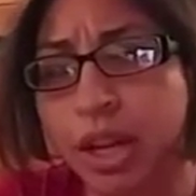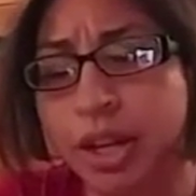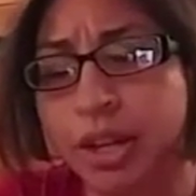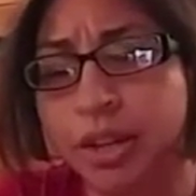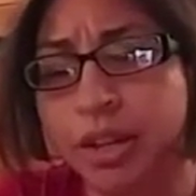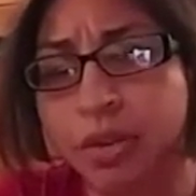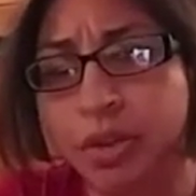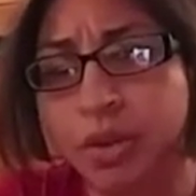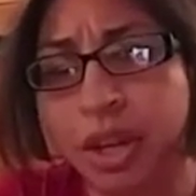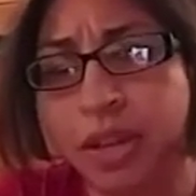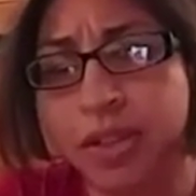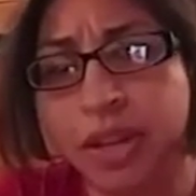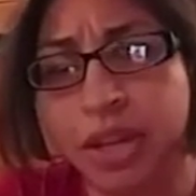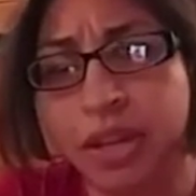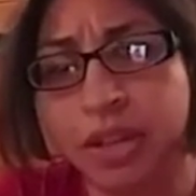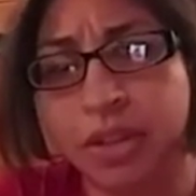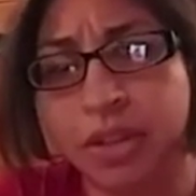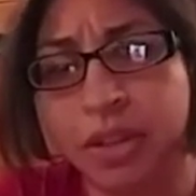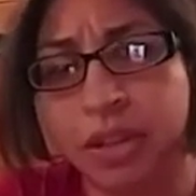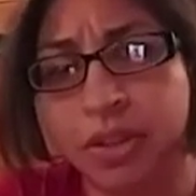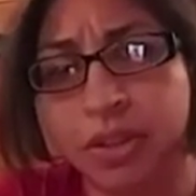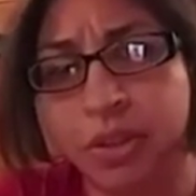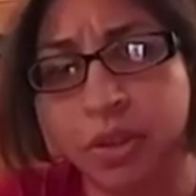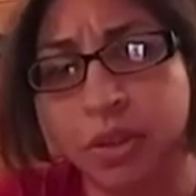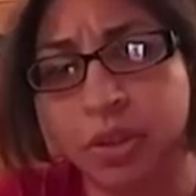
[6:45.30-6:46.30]
you get that to
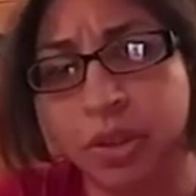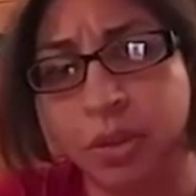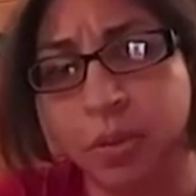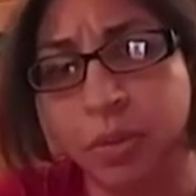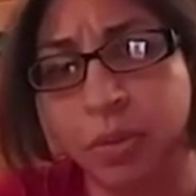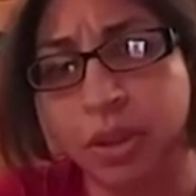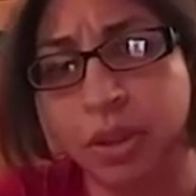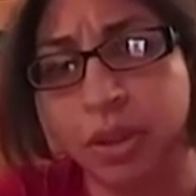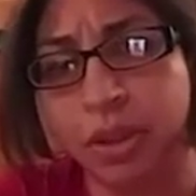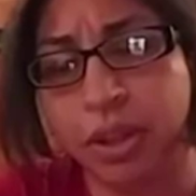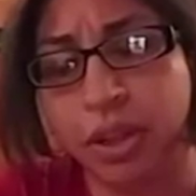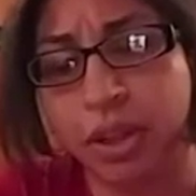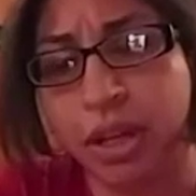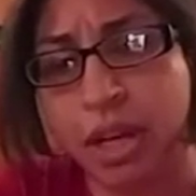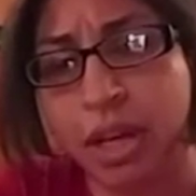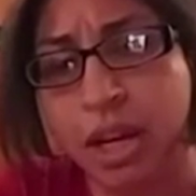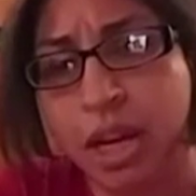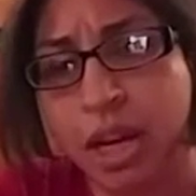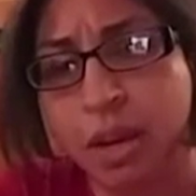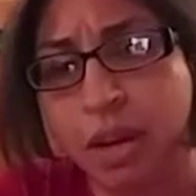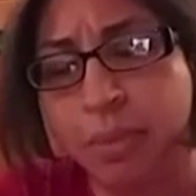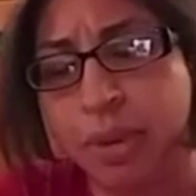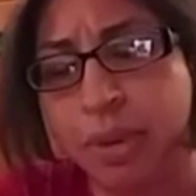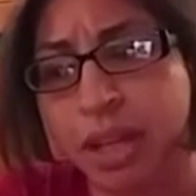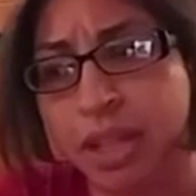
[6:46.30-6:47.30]
the social worker,
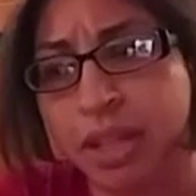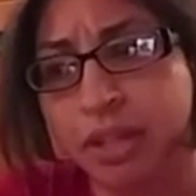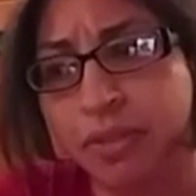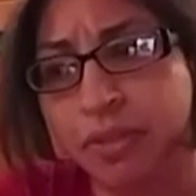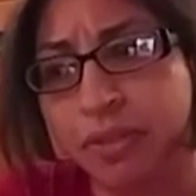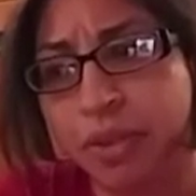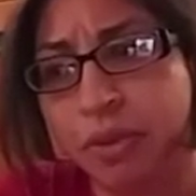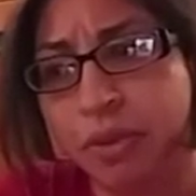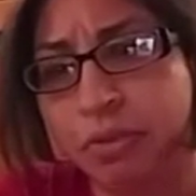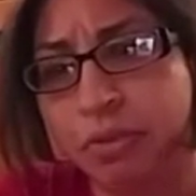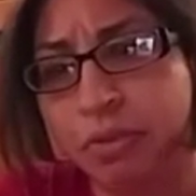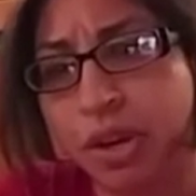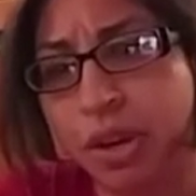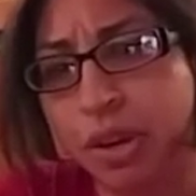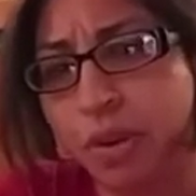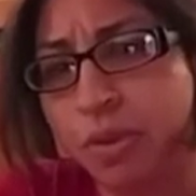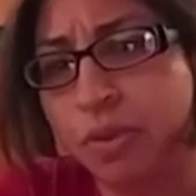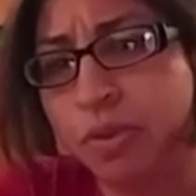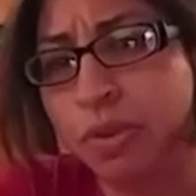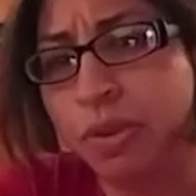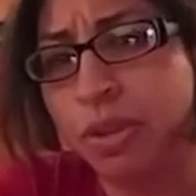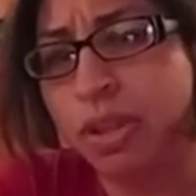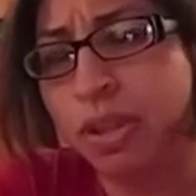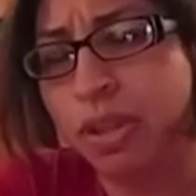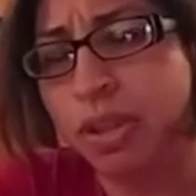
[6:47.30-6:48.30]
because if you
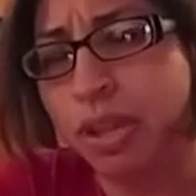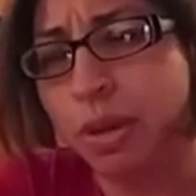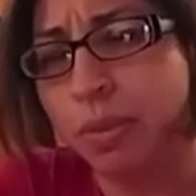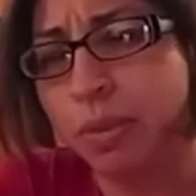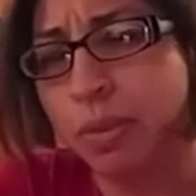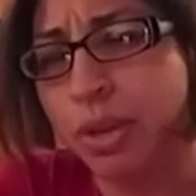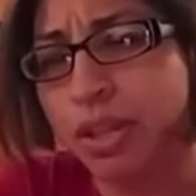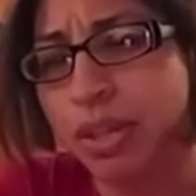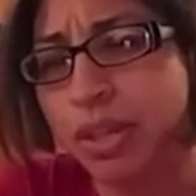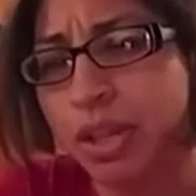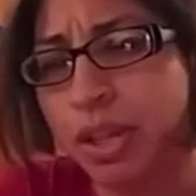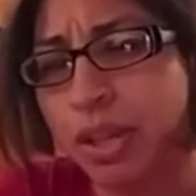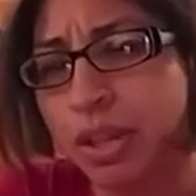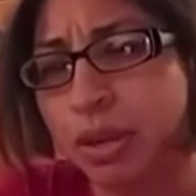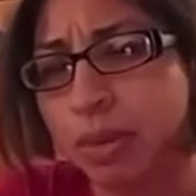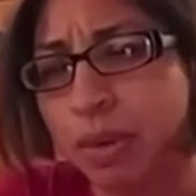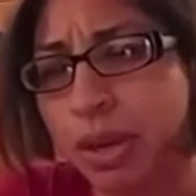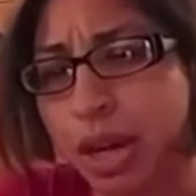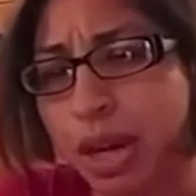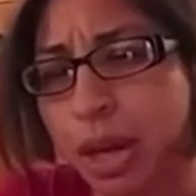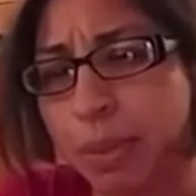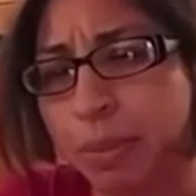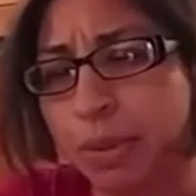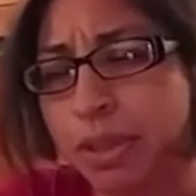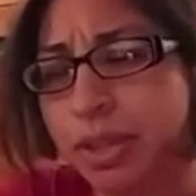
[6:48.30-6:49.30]
don't, I'm going to tell you what
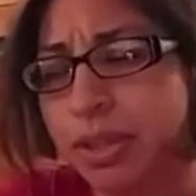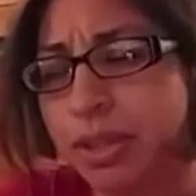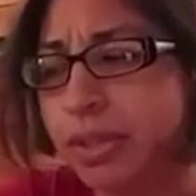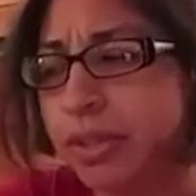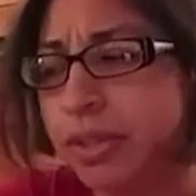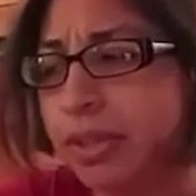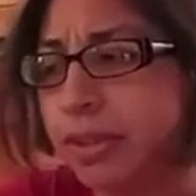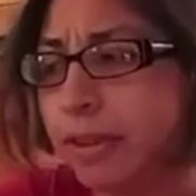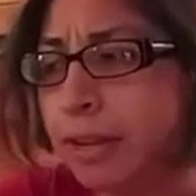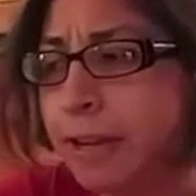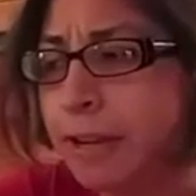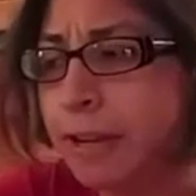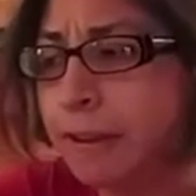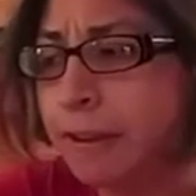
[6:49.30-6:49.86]
happens.